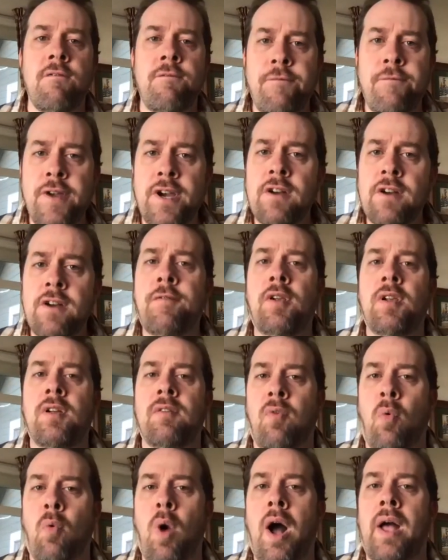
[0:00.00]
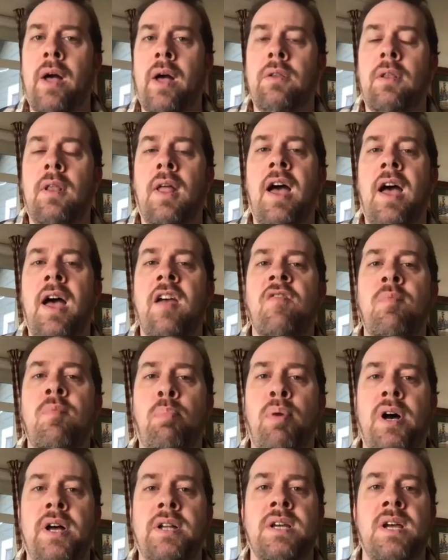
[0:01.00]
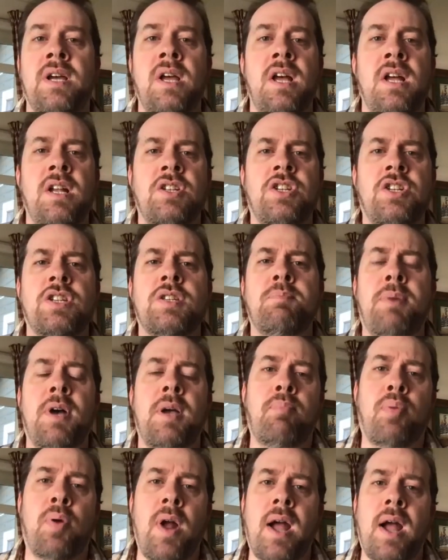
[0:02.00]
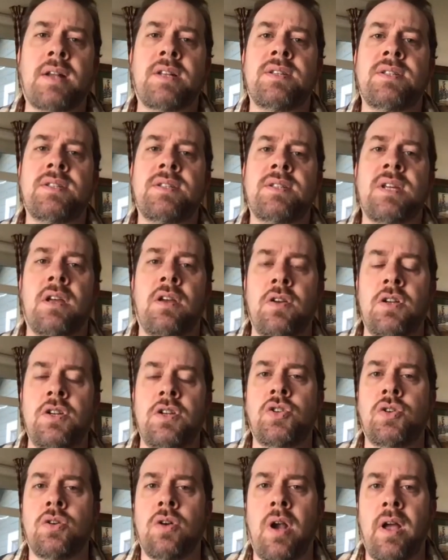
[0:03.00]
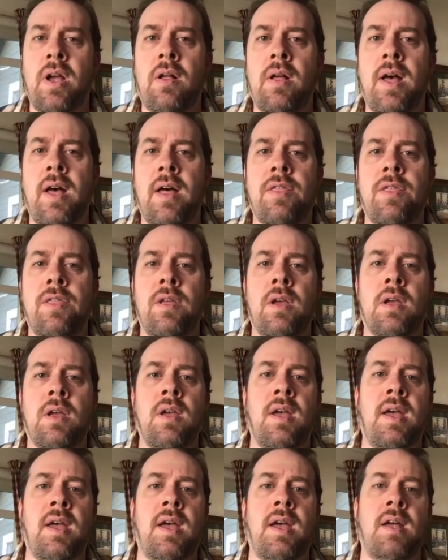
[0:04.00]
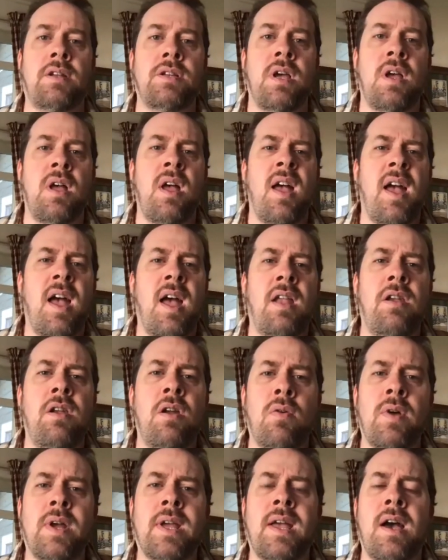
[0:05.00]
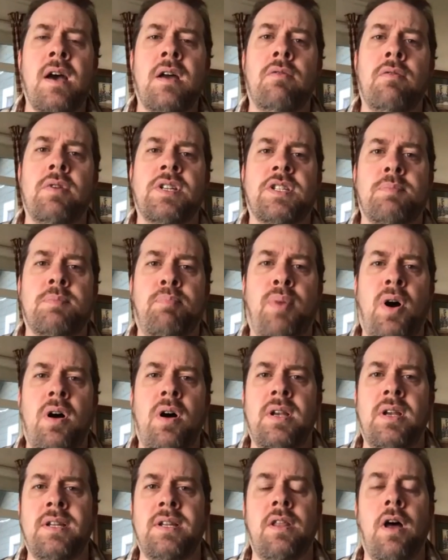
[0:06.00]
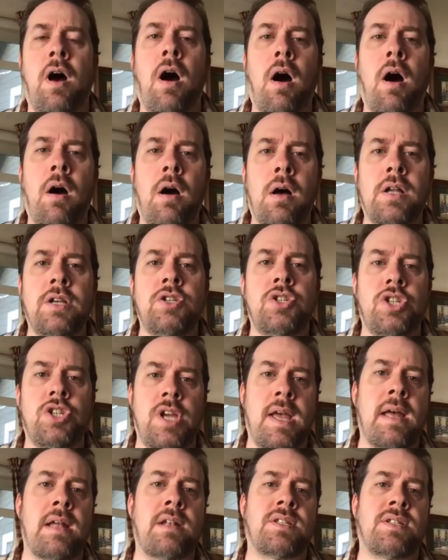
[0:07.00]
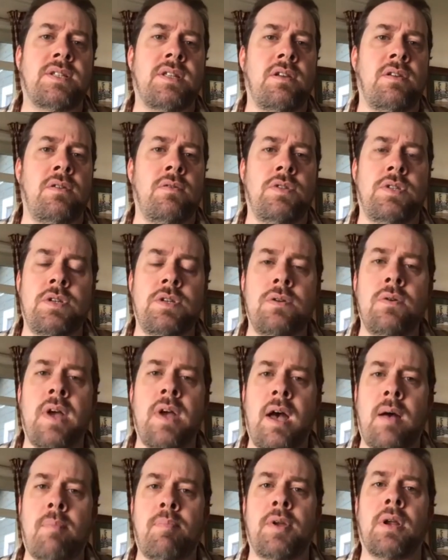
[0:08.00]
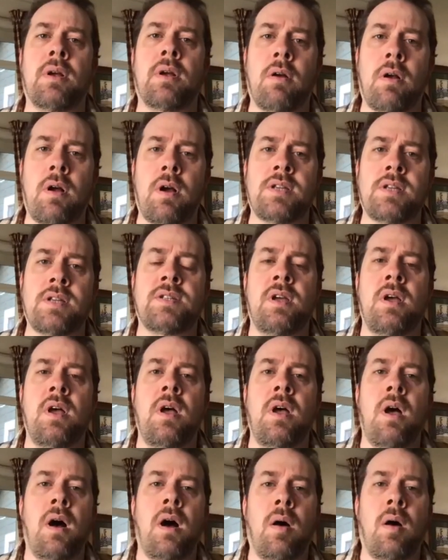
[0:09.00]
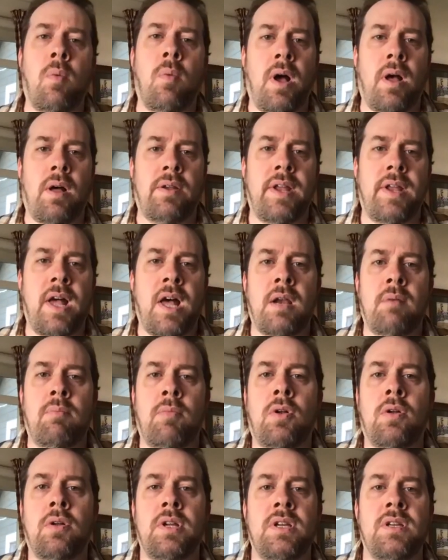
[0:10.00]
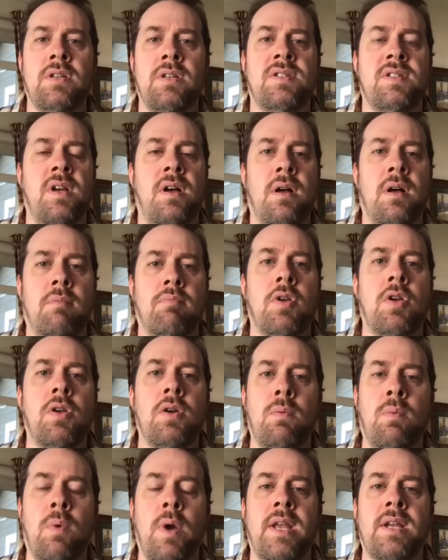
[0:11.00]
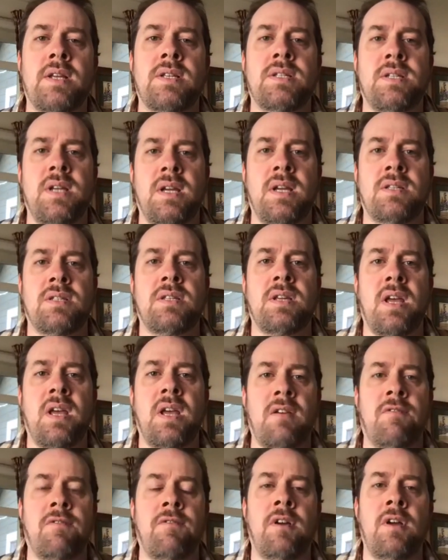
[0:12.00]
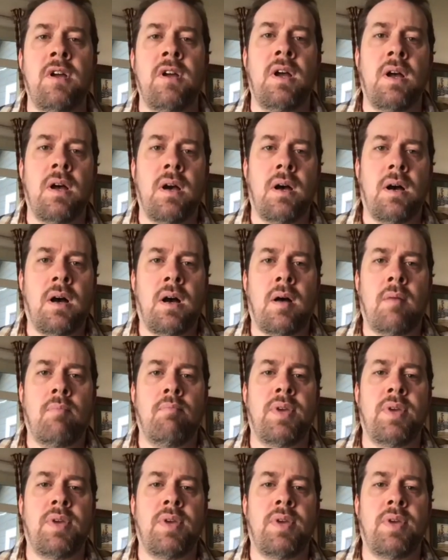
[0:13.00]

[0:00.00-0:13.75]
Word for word: fearful of wildlife, but just by practicing good trail ethic and and knowing how to respond in the odd chance that you do happen across a wild animal is a good way to stay safe um,